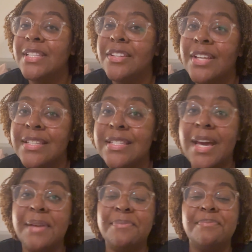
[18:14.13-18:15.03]
See you next
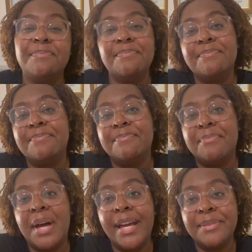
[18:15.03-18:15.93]
time.
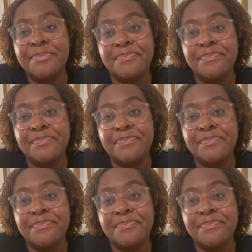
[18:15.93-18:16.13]
Bye.